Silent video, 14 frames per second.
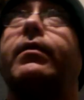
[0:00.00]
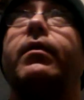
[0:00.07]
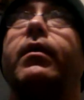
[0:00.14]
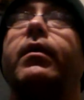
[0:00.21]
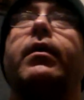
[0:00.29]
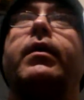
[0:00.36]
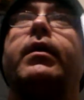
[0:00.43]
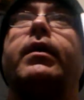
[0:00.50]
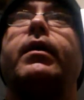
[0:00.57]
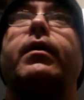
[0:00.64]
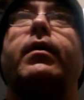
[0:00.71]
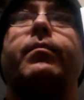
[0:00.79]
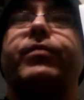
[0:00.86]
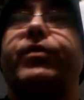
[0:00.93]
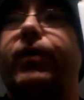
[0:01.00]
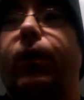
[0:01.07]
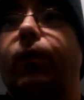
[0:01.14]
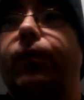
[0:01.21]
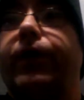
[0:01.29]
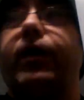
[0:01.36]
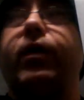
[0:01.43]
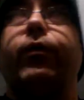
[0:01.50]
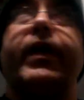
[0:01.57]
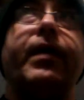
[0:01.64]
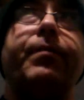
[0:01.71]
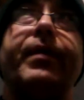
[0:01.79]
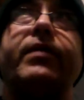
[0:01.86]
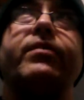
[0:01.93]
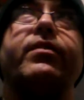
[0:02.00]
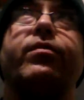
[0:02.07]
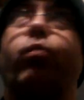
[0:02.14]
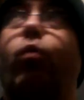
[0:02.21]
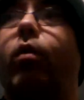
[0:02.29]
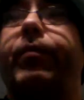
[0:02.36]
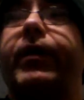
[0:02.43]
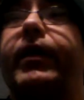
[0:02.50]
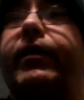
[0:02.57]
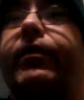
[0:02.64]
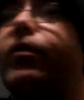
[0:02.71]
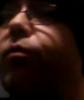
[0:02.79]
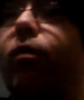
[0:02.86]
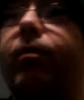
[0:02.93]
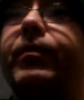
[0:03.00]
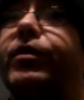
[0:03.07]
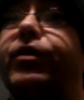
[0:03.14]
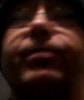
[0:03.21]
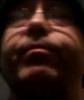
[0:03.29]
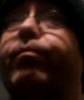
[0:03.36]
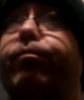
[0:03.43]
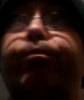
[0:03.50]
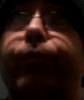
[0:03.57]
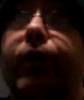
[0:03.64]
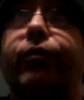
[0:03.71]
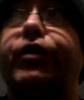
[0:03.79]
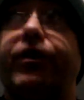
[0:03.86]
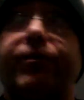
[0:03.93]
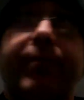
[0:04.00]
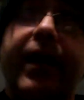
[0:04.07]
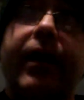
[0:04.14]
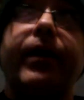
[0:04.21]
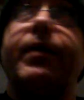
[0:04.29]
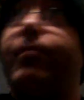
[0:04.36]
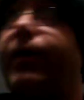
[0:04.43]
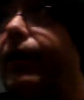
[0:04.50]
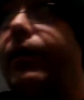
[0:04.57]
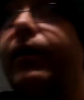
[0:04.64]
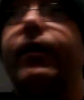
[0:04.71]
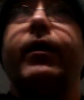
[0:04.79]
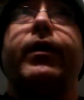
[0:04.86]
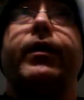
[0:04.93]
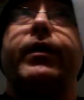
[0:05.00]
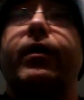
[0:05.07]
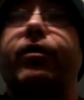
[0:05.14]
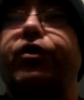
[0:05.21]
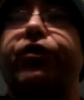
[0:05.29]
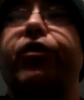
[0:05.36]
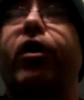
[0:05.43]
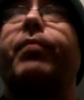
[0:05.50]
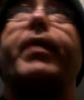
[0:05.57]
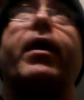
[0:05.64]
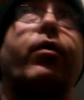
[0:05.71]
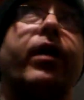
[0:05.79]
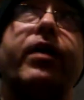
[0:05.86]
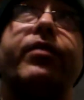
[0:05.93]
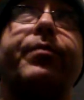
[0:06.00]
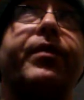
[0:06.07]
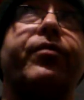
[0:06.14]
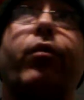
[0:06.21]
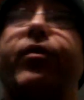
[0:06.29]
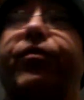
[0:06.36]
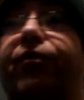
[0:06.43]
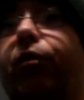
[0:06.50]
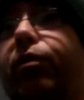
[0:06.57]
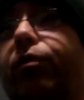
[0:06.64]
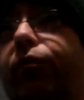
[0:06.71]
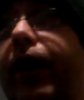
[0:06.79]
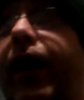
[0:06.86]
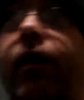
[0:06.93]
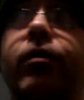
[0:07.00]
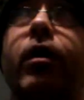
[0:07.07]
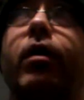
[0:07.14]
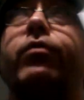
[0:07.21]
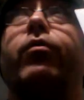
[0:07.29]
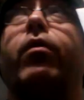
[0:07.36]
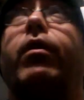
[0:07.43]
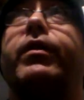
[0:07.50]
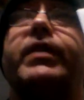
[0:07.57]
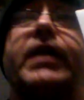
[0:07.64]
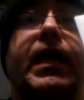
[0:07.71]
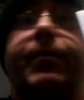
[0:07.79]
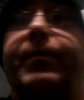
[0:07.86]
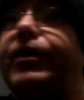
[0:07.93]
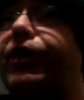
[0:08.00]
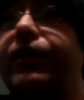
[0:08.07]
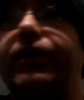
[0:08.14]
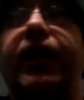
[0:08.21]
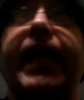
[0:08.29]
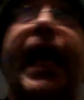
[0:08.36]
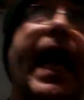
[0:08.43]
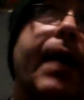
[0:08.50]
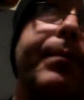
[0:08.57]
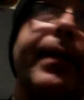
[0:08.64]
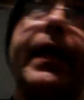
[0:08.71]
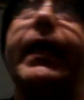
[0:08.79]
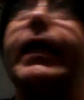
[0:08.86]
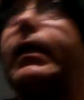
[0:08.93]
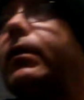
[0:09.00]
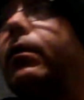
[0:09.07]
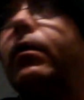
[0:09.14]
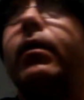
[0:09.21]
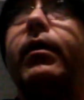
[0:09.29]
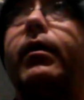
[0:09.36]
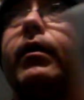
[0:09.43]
And so he meets this woman, and this woman, she's married, but she's talking about her husband's always fooling around on her all the time, and she's unhappy and